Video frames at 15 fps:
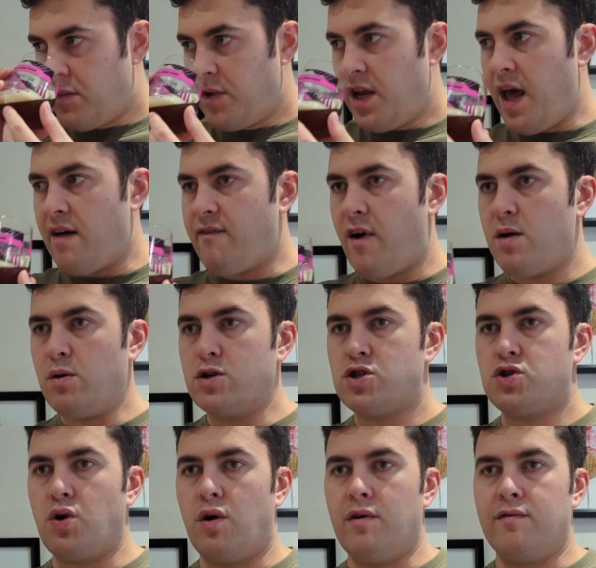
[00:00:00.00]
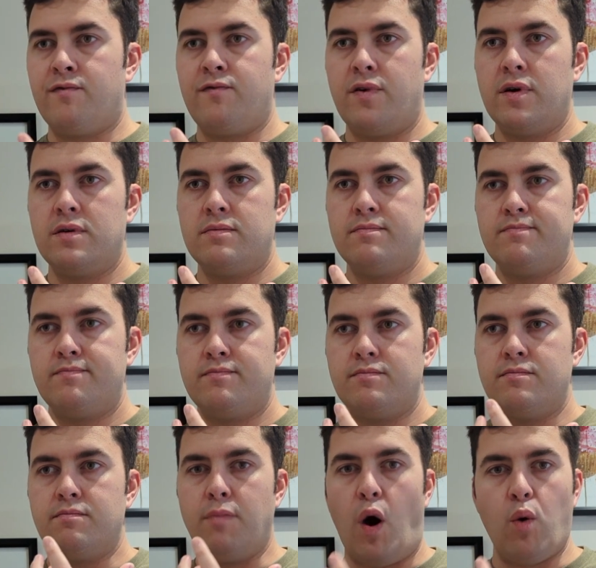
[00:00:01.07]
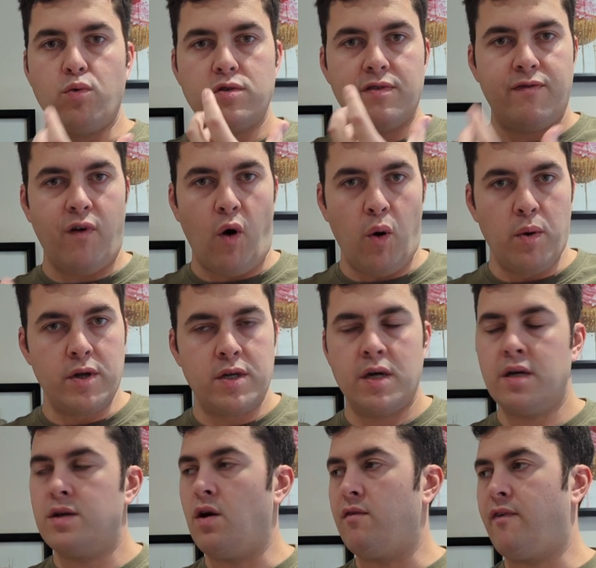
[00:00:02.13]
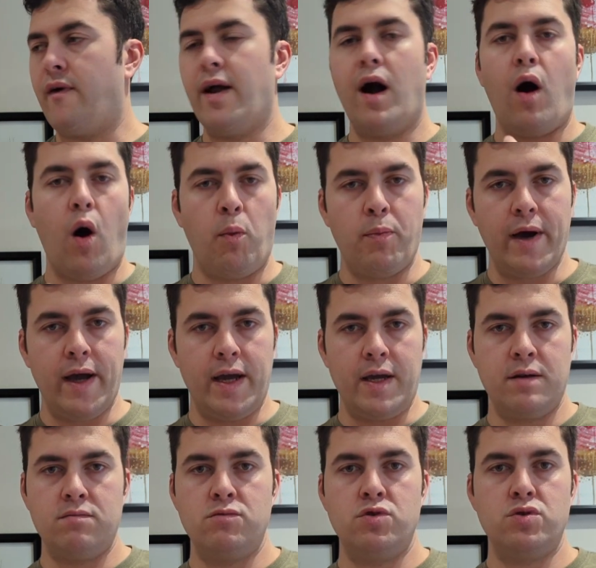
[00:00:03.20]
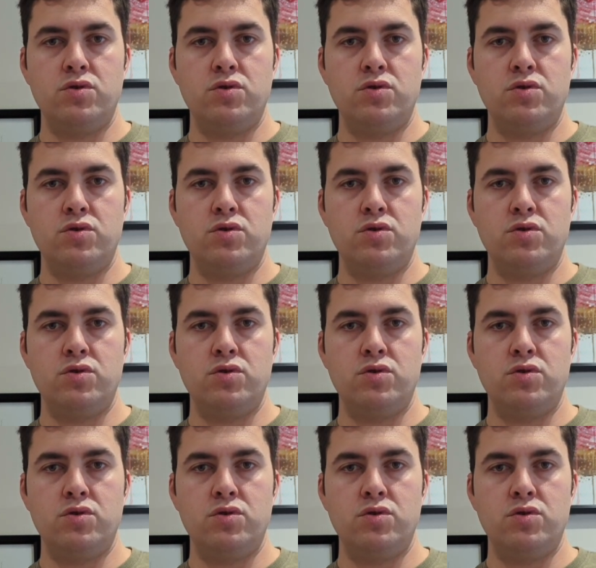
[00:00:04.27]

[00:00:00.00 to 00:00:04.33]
Yeah, very much sort of malt forward, not very hoppy.